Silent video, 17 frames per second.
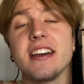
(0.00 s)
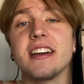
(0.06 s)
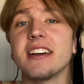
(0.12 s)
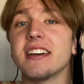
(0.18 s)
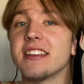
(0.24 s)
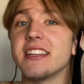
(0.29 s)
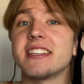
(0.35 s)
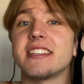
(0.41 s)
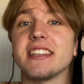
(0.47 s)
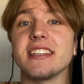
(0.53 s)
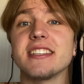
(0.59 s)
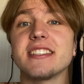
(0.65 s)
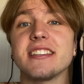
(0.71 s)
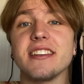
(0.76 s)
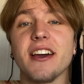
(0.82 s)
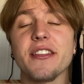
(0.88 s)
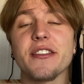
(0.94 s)
This
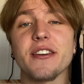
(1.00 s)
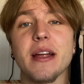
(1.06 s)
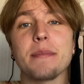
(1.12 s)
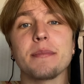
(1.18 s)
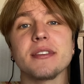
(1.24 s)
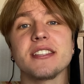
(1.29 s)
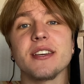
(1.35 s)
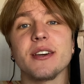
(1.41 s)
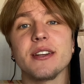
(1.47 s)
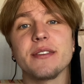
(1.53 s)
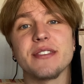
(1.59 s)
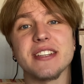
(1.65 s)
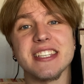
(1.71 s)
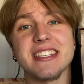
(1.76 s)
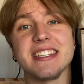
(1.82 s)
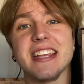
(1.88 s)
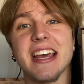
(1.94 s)
is another episode of
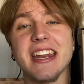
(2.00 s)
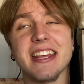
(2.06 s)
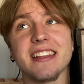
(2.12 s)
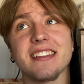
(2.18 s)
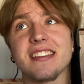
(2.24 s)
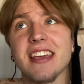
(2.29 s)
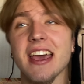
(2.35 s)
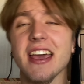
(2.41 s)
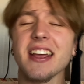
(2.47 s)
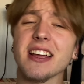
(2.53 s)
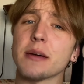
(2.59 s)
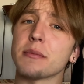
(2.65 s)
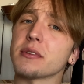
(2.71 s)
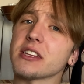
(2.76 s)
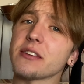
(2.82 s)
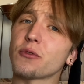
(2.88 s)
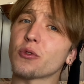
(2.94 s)
Aesthetic Tech. I
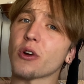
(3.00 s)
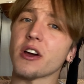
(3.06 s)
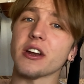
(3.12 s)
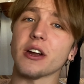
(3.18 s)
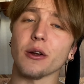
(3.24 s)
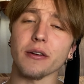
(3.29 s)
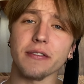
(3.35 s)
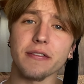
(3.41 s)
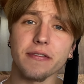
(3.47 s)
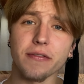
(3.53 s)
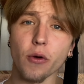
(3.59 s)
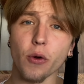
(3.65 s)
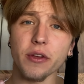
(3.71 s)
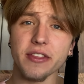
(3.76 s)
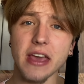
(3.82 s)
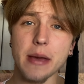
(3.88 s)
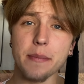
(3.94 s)
believe we're on our
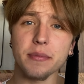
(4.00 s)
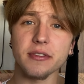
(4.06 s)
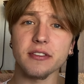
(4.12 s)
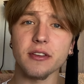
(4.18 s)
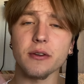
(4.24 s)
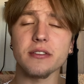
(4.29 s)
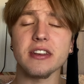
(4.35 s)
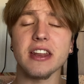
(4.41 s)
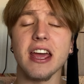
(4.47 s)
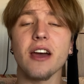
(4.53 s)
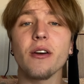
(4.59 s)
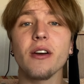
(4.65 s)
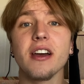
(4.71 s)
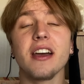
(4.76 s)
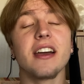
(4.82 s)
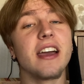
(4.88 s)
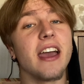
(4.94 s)
4th episode
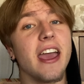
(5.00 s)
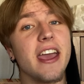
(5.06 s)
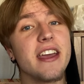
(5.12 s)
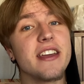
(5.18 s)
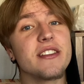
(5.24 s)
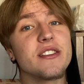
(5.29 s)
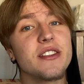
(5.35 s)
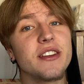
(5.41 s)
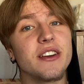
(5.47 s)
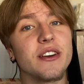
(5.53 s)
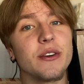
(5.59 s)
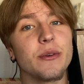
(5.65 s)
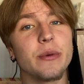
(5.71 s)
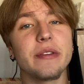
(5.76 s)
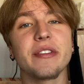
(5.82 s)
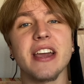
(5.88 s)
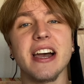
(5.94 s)
now, and
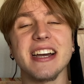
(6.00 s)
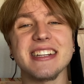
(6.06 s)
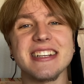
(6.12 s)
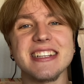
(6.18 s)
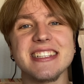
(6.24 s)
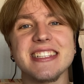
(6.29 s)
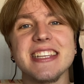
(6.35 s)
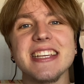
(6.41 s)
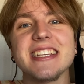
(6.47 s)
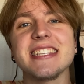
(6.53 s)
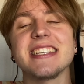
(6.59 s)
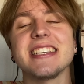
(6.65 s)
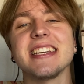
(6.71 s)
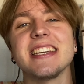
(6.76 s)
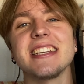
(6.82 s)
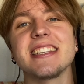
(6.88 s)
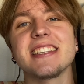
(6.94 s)
we've got
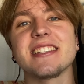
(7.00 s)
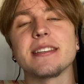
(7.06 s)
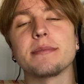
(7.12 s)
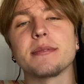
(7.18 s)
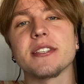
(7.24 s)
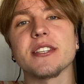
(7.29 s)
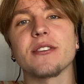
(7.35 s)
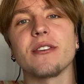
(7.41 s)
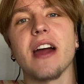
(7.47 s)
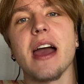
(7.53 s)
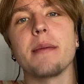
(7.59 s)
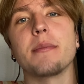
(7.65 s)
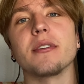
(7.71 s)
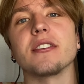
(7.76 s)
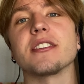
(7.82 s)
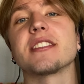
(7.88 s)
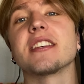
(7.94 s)
16
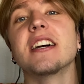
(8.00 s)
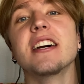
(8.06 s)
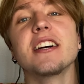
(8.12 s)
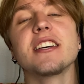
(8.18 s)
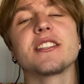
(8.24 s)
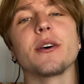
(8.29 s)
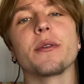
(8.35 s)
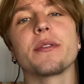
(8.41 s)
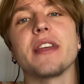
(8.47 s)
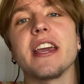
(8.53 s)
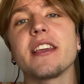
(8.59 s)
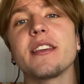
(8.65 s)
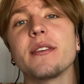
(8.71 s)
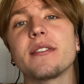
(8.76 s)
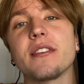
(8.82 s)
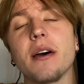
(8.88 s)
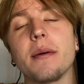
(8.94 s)
subscribers. So
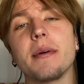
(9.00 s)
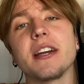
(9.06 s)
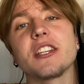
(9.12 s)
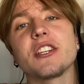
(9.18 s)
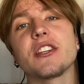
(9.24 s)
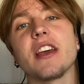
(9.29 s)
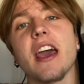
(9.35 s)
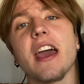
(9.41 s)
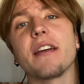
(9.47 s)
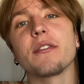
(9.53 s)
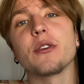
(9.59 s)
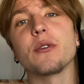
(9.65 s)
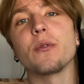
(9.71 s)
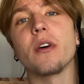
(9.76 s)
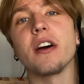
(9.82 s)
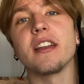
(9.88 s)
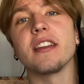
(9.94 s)
thank you so much to
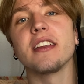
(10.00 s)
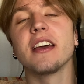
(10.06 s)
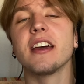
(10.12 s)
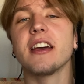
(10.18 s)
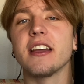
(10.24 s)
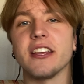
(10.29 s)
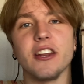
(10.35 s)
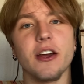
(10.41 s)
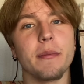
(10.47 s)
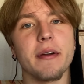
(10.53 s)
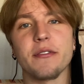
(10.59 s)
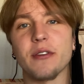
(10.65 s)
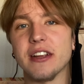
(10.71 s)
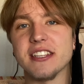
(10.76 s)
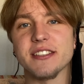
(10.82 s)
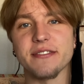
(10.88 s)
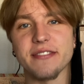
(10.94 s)
everyone, my
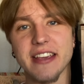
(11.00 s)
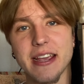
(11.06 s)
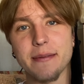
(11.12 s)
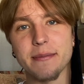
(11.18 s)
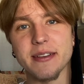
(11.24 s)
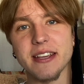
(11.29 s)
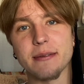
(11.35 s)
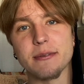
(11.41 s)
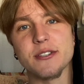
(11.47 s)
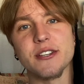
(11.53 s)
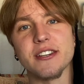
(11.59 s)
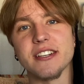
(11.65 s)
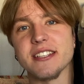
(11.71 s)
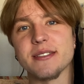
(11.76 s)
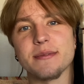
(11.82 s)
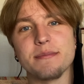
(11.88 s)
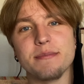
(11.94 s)
friends and family. I'm sure
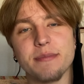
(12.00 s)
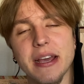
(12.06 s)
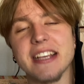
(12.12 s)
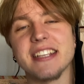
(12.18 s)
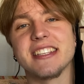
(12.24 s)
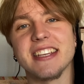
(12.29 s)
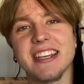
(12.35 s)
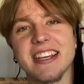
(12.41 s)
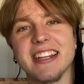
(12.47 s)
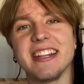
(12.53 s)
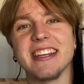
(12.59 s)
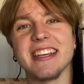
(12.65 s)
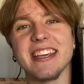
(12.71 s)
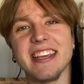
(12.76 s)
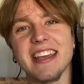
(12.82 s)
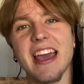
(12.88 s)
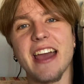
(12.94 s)
it's
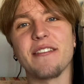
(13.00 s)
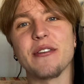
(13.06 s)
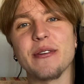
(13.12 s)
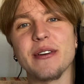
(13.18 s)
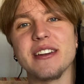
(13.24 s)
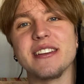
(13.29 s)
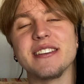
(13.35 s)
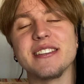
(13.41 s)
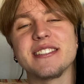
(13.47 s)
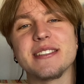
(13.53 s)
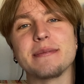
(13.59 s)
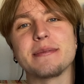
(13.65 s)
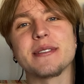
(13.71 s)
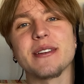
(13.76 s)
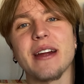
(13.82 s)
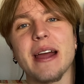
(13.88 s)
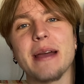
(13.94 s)
basically everyone who's
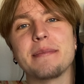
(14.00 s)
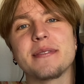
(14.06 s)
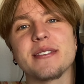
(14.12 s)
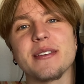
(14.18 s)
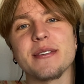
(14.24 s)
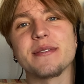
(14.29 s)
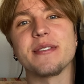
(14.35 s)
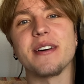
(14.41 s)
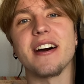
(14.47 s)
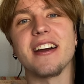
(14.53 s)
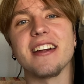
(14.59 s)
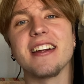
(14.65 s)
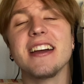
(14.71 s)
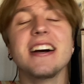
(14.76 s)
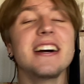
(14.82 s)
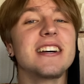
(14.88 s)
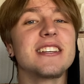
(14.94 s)
subscribed so
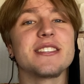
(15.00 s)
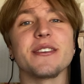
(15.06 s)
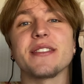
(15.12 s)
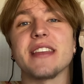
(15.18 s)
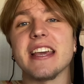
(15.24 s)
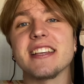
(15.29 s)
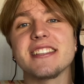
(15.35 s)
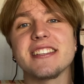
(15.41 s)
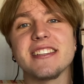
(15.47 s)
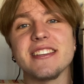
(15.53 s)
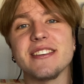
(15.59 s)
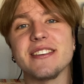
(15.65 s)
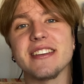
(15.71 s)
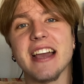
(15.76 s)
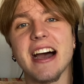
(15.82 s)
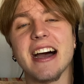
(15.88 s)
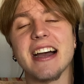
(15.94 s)
far. So thanks to
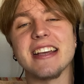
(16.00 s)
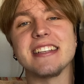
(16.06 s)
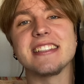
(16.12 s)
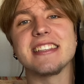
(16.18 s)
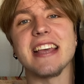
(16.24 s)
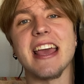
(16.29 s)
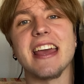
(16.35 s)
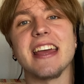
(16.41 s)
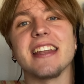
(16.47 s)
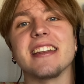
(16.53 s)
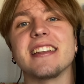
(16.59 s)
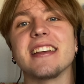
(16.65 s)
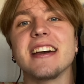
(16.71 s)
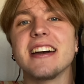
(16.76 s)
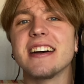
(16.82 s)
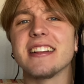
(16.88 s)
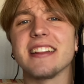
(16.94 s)
you guys,
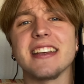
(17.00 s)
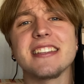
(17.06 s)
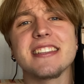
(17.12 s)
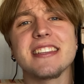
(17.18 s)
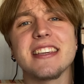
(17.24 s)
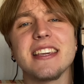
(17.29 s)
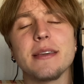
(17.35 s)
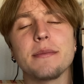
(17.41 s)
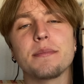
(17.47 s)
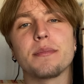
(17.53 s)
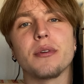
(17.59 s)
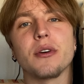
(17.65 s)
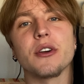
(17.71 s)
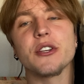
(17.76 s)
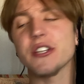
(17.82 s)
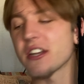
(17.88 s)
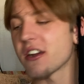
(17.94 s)
and let's keep
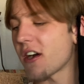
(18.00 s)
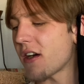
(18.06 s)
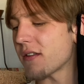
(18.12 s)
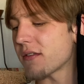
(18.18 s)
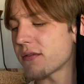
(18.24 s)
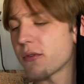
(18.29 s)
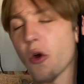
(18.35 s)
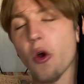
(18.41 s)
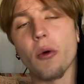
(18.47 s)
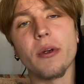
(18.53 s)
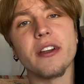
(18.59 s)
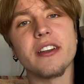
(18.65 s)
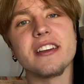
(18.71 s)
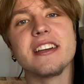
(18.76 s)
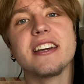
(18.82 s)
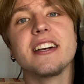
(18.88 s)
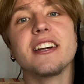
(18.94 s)
pushing on
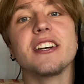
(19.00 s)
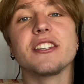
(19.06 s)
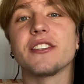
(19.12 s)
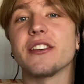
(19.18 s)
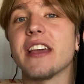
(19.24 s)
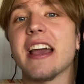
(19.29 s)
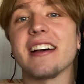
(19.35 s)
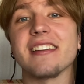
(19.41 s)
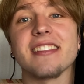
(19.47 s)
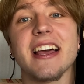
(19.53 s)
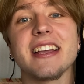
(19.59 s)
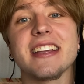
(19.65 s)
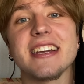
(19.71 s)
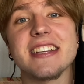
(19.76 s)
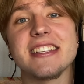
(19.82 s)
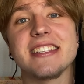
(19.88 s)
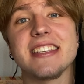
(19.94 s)
forward. So yeah,
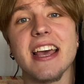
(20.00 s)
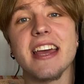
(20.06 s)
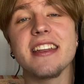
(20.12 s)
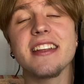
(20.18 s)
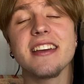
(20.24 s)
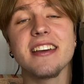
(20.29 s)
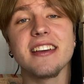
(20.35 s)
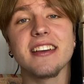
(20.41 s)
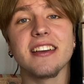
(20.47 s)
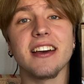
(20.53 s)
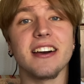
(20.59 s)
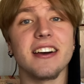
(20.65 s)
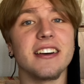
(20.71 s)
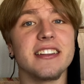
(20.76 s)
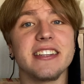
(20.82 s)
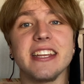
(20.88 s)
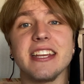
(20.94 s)
like I said,
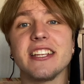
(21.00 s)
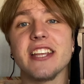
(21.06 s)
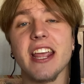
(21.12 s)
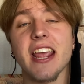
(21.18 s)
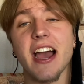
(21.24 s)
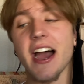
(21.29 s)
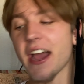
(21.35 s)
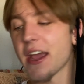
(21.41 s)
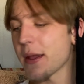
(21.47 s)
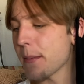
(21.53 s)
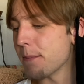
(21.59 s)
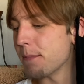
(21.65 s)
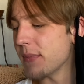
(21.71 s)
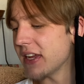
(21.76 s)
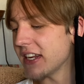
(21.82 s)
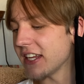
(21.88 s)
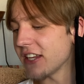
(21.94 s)
DJI
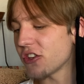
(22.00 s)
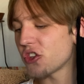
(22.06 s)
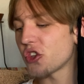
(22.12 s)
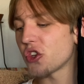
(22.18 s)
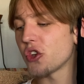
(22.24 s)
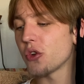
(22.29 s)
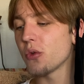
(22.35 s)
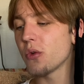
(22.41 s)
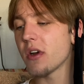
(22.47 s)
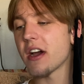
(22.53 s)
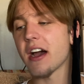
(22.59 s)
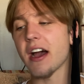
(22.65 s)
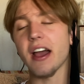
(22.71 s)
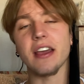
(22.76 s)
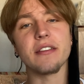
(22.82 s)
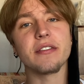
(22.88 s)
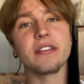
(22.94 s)
Mini 2,
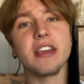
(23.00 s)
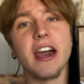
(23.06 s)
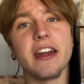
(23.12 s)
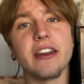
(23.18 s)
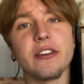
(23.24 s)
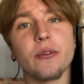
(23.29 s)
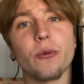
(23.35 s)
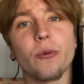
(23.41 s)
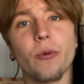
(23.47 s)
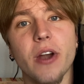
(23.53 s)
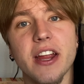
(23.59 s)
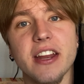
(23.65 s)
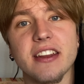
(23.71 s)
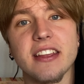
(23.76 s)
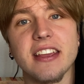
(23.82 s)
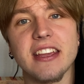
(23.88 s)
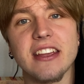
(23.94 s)
I've got it
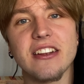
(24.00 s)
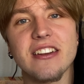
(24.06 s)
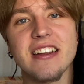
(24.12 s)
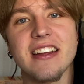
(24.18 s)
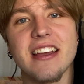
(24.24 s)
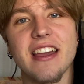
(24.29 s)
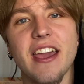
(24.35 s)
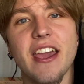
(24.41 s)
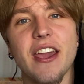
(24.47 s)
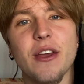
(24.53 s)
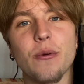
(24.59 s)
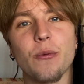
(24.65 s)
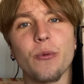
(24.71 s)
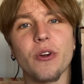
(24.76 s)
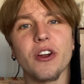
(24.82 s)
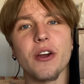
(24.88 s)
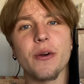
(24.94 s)
right here,
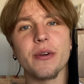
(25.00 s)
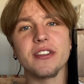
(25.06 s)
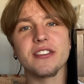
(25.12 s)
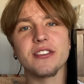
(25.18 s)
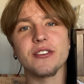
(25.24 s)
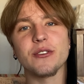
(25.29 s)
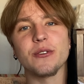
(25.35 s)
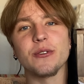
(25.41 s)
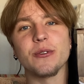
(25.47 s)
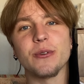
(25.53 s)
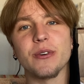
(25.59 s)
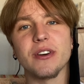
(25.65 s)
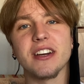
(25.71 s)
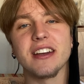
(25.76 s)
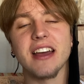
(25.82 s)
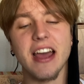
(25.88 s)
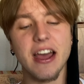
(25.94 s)
and we're going
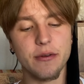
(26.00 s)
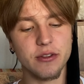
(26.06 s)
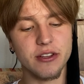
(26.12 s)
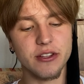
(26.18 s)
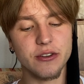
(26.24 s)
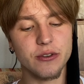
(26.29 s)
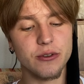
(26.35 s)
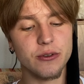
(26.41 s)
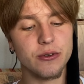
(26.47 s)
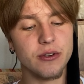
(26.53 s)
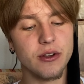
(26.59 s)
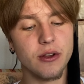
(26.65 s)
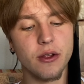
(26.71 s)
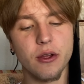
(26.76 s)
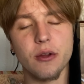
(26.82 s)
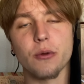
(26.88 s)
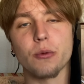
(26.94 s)
to have a little
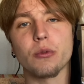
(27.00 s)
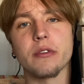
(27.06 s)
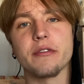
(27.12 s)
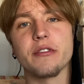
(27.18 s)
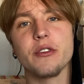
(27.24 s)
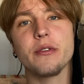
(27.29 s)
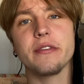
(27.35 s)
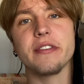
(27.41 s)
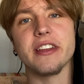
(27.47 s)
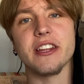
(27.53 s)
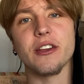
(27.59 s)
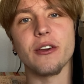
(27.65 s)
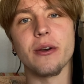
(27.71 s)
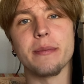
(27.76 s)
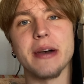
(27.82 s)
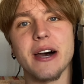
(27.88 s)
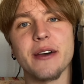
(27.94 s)
review
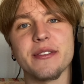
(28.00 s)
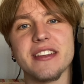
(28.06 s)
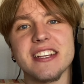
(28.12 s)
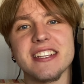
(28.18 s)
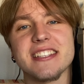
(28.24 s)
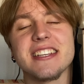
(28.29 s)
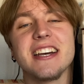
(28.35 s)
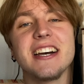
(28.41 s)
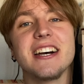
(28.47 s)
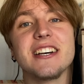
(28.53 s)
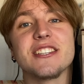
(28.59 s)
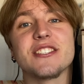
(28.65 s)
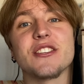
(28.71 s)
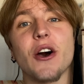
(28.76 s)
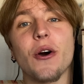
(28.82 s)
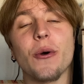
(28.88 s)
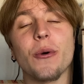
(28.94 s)
video about this.
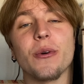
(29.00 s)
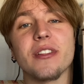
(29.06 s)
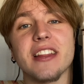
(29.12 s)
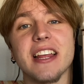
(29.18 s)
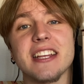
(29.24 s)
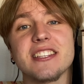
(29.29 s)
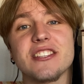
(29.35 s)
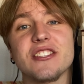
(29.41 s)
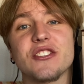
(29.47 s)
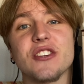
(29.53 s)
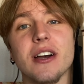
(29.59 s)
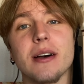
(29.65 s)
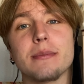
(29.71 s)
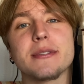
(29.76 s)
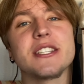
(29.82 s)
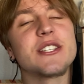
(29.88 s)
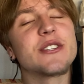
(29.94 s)
So let's
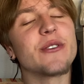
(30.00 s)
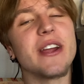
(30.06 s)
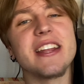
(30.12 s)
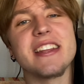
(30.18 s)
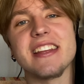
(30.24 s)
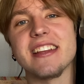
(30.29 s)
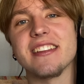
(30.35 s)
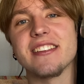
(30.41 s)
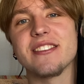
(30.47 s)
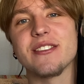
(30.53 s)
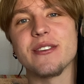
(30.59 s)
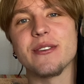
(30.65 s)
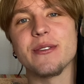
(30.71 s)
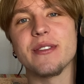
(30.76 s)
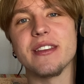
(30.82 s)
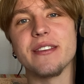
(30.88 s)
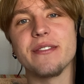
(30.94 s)
jump straight
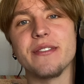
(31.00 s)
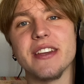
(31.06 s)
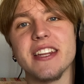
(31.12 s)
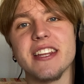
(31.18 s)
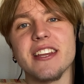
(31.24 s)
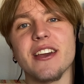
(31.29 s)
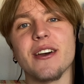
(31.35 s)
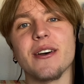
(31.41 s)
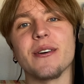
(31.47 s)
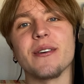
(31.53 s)
into the video.